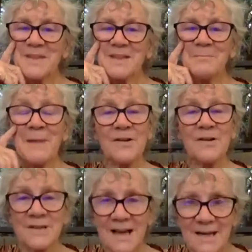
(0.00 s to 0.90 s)

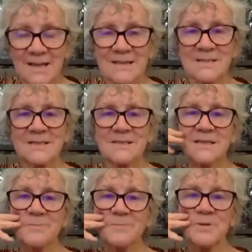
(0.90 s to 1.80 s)
Margaret Hayes is
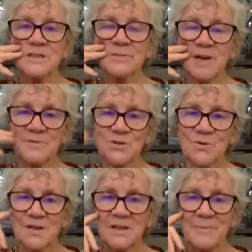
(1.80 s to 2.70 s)
the principal I'm
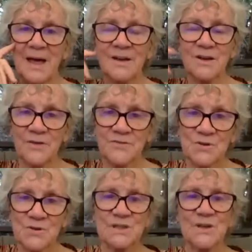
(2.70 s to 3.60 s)
talking about. I've
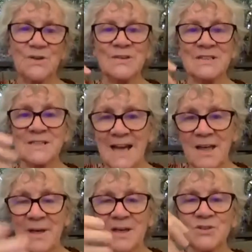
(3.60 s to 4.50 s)
talked to her today
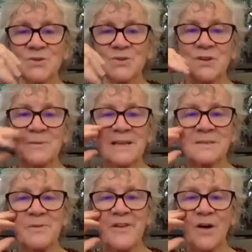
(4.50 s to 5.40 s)
about talking about
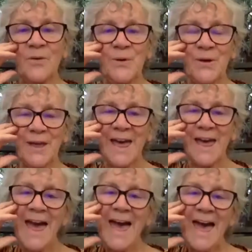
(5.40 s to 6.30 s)
some of our work.
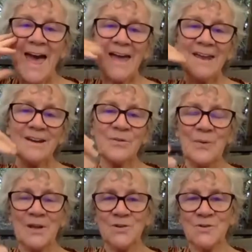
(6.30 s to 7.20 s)
And
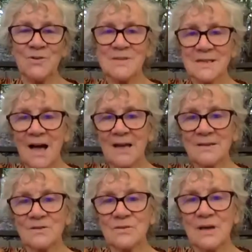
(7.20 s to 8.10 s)
when you
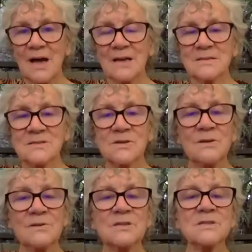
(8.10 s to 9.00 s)
started us to
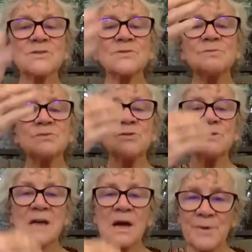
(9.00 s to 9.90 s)

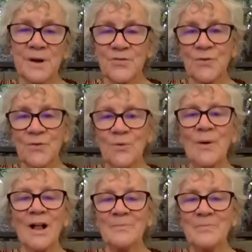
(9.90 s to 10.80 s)
use our breath for a while,